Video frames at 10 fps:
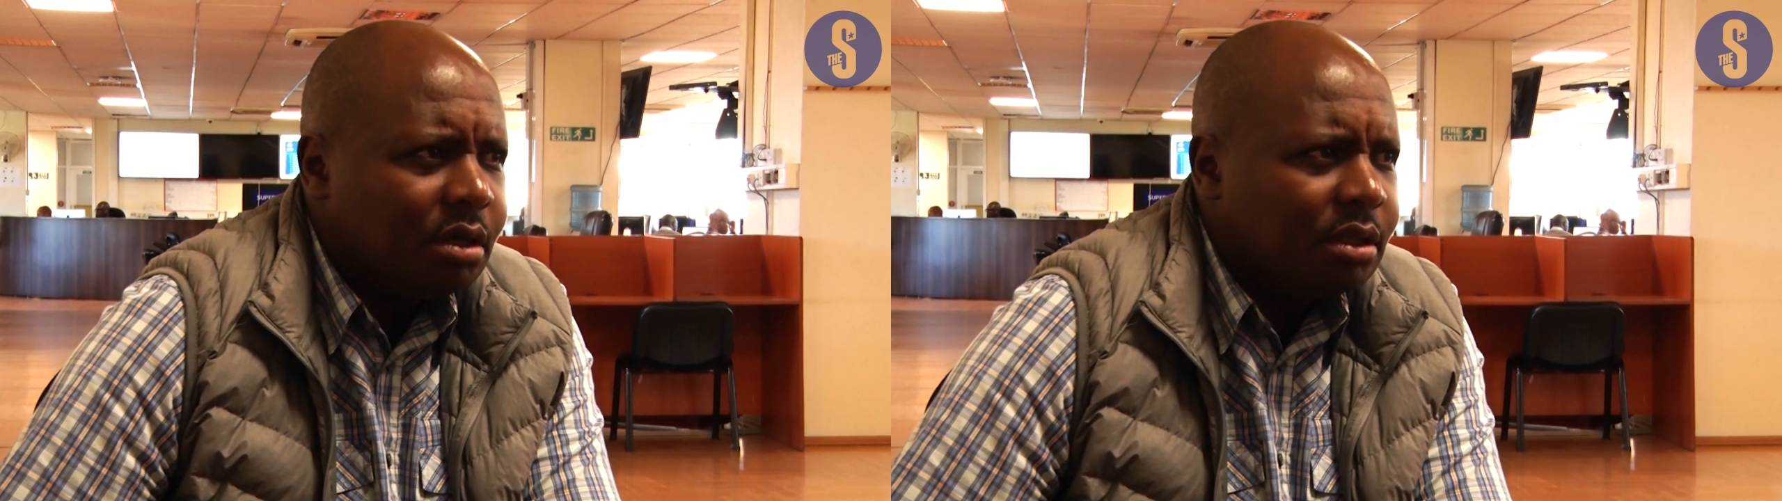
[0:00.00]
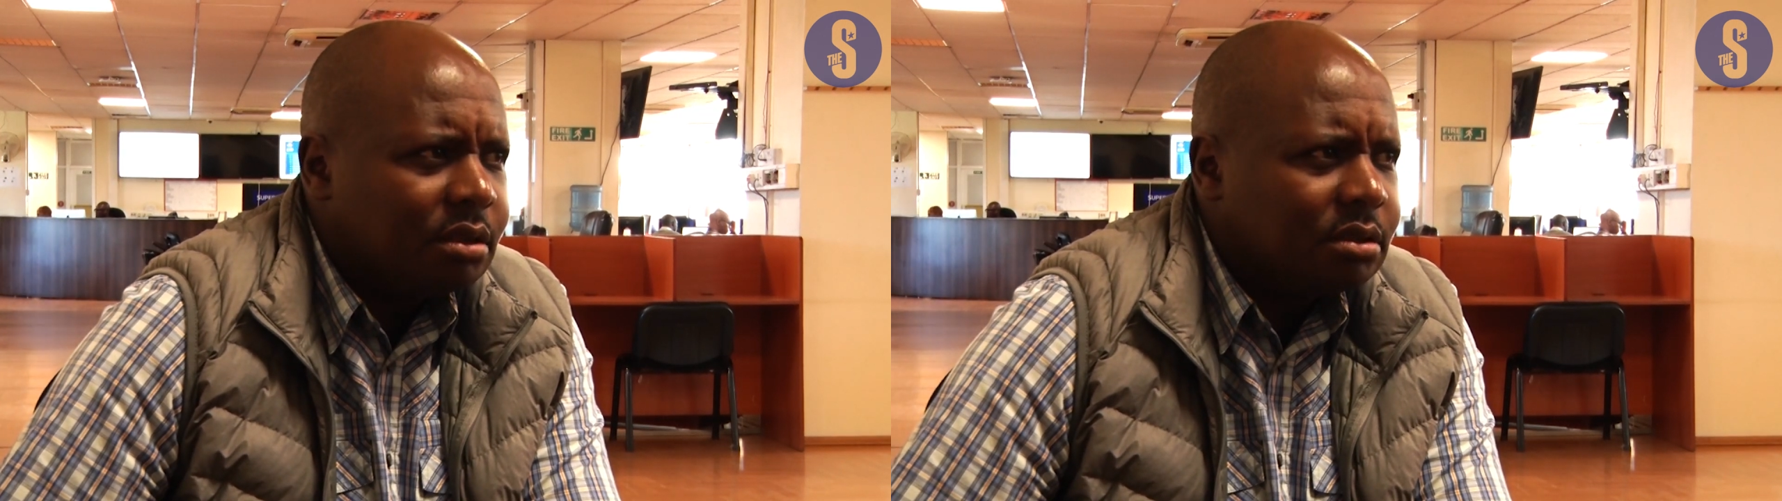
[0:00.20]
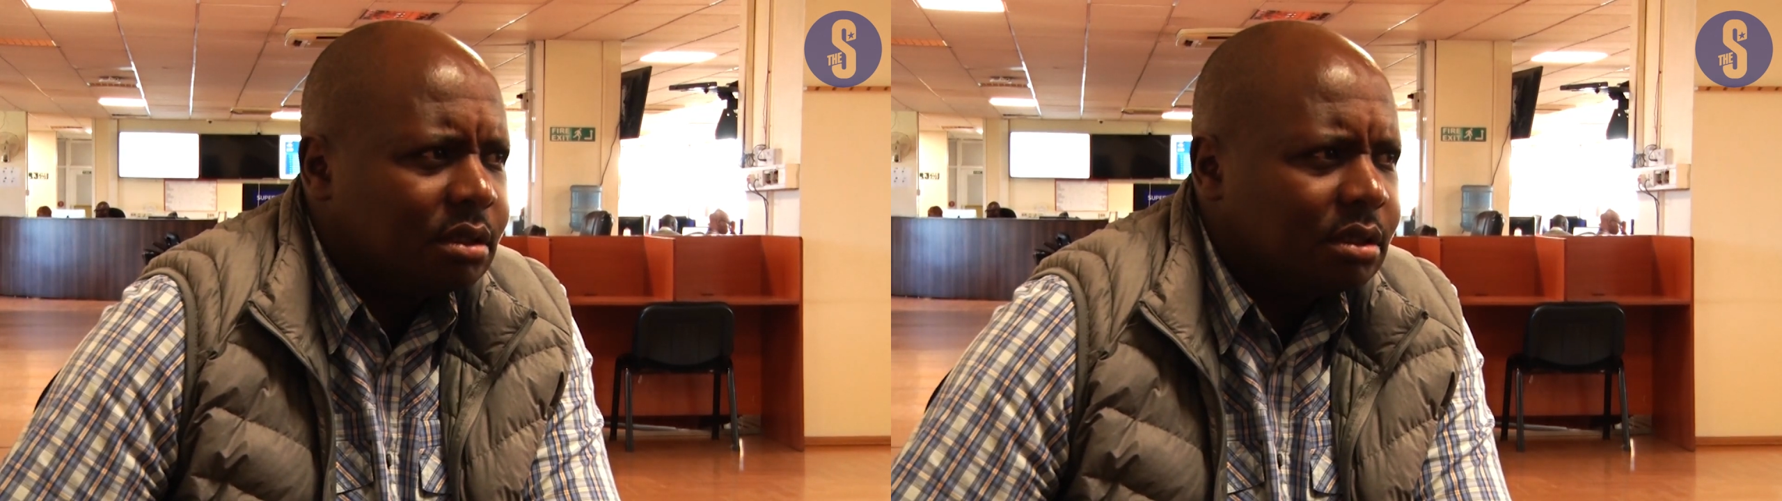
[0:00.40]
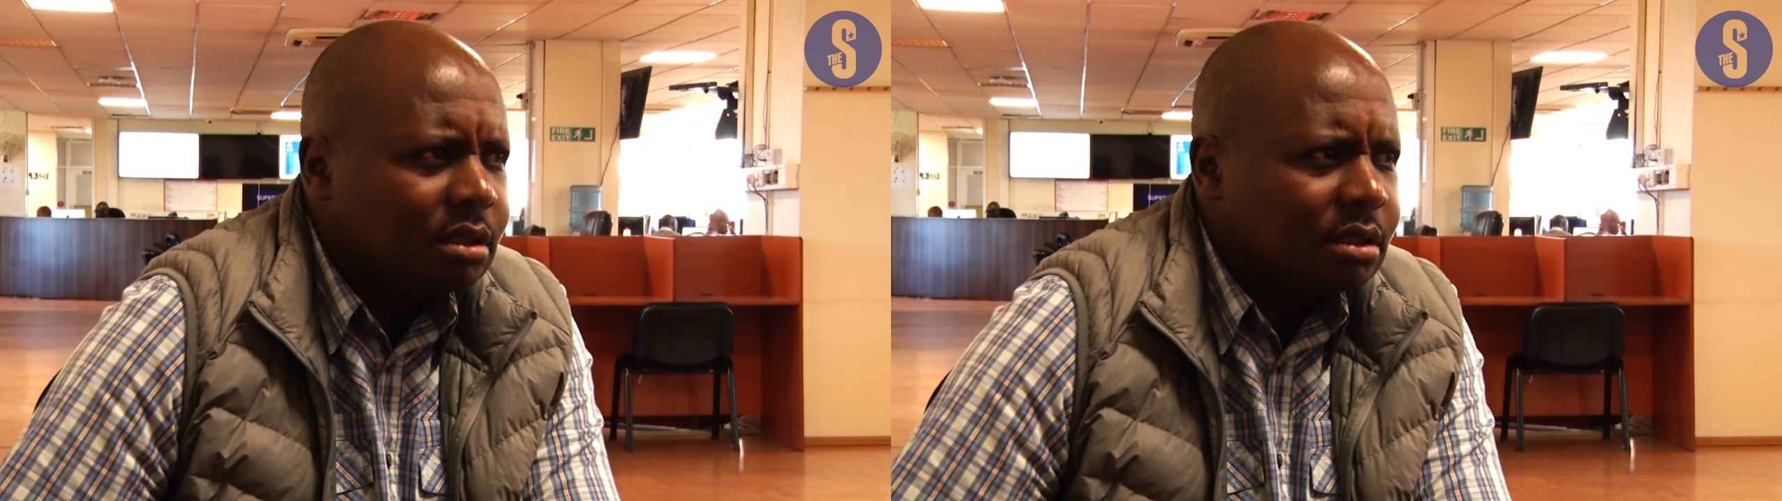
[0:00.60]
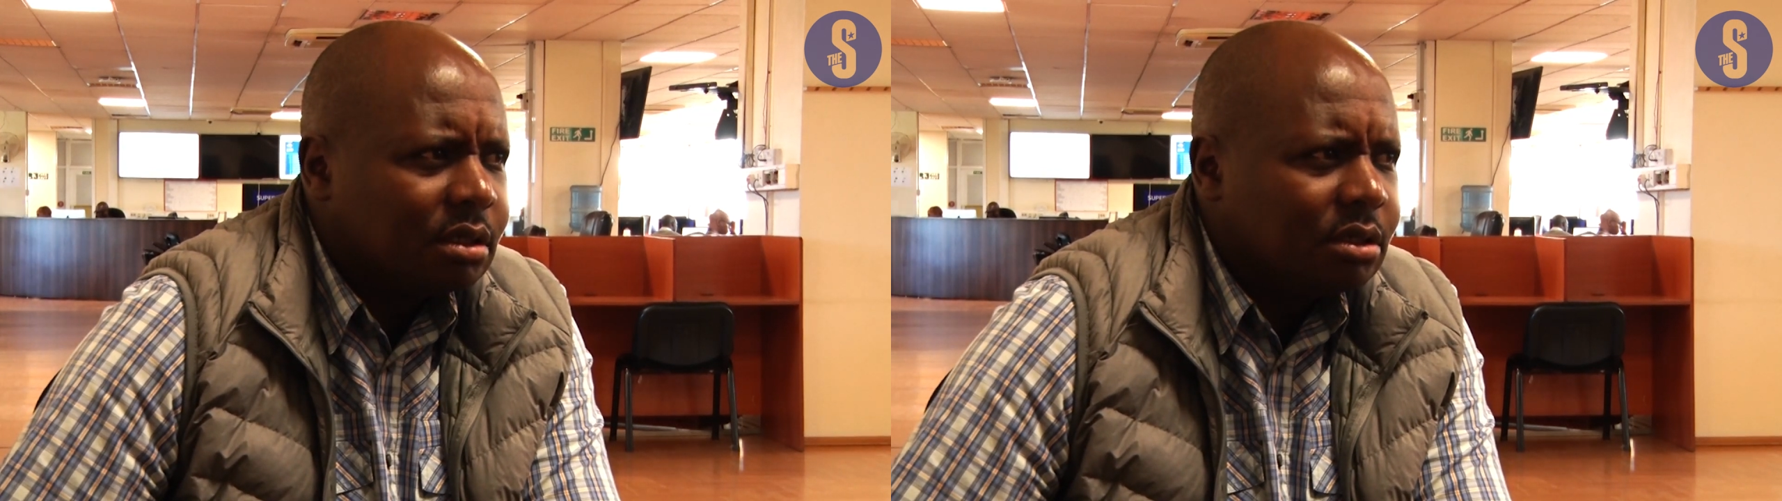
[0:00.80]
And,
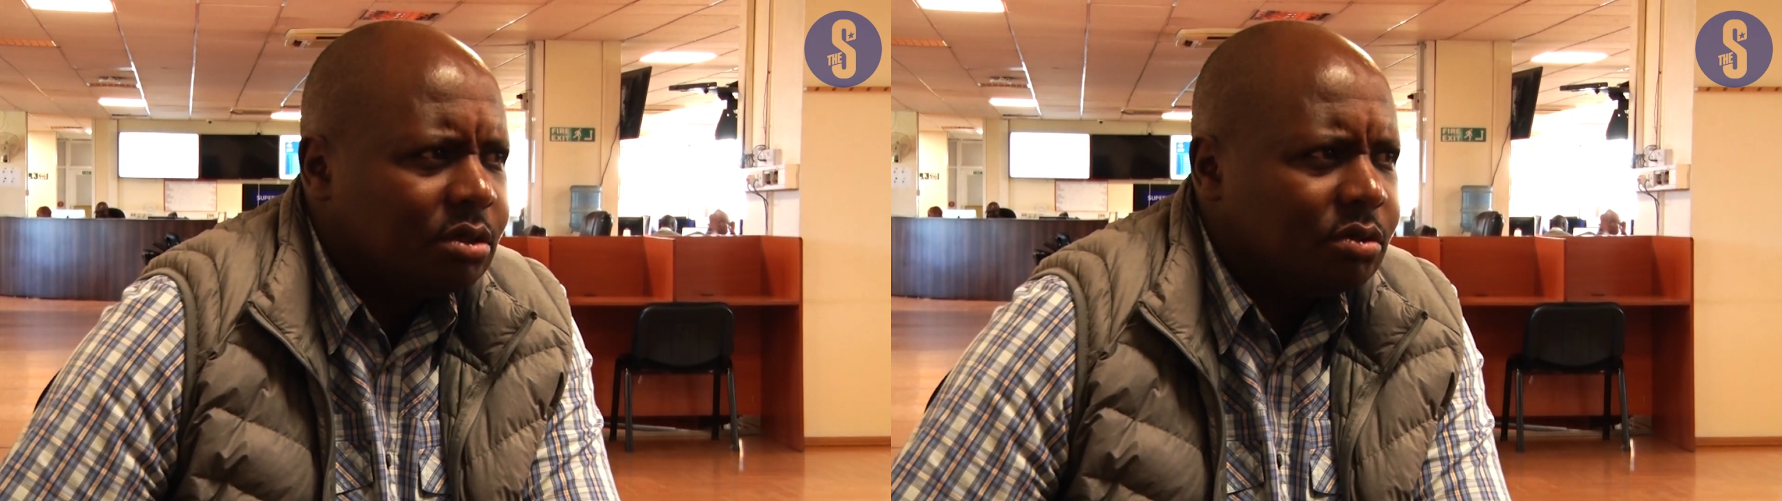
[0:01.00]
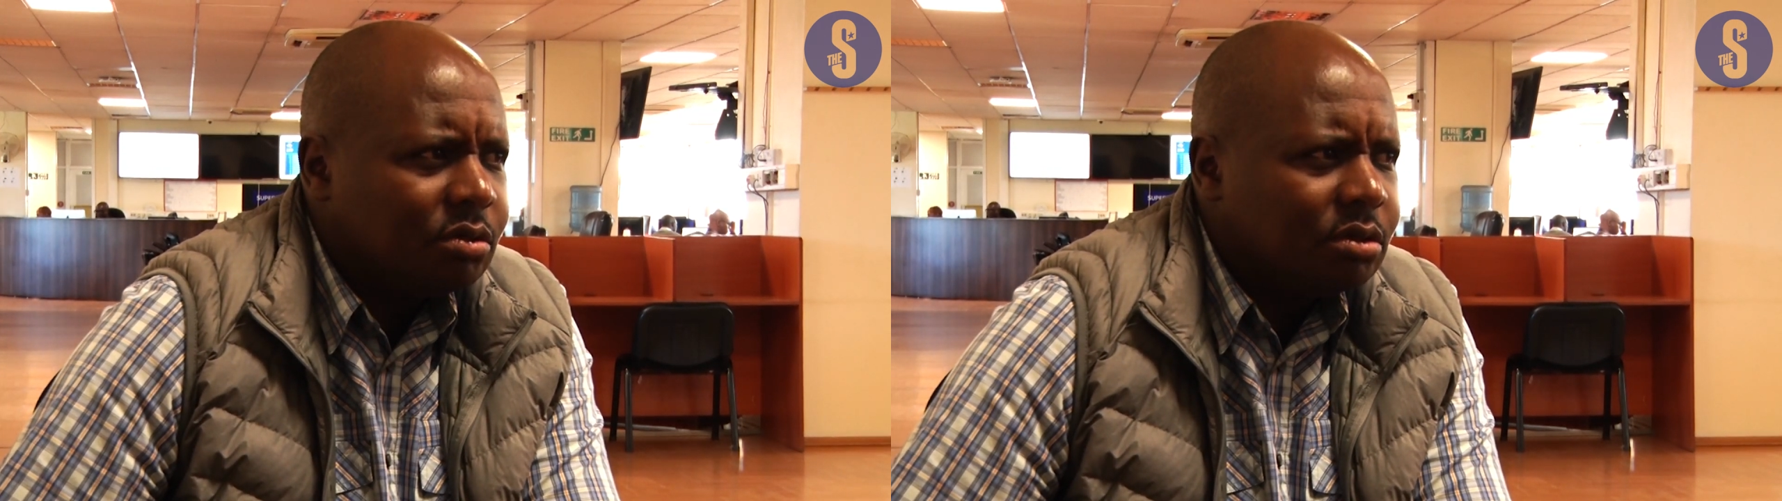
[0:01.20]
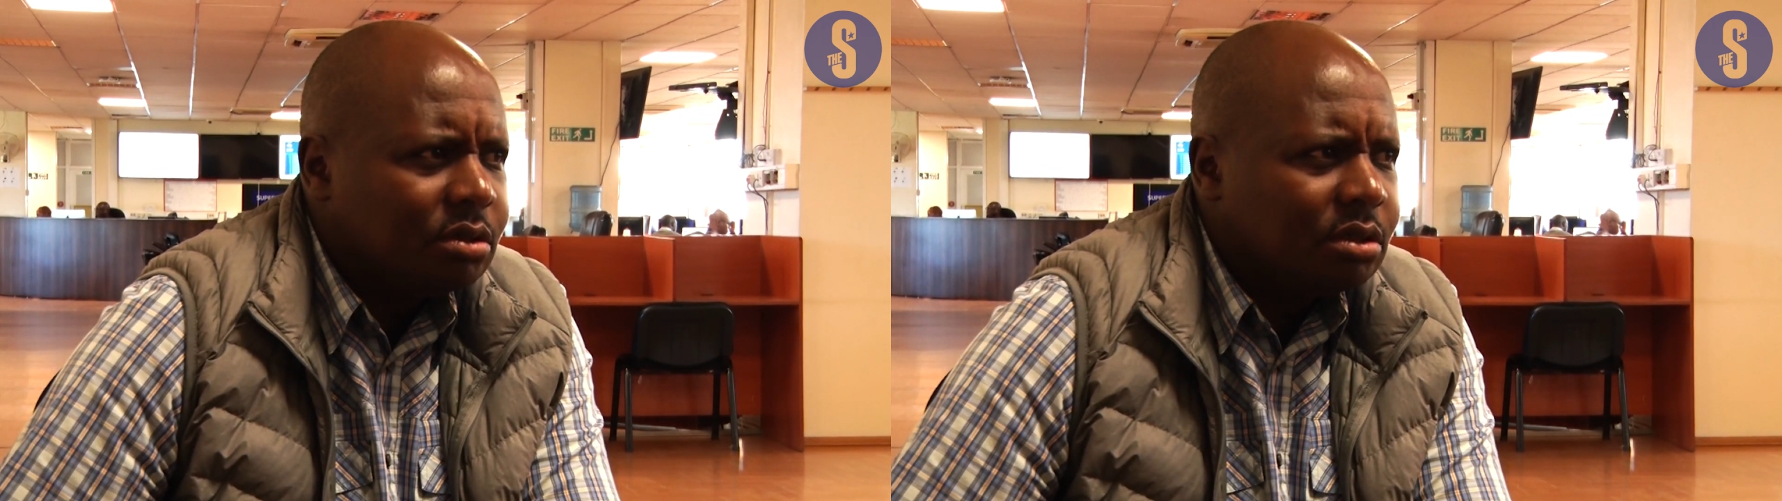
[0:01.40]
you know,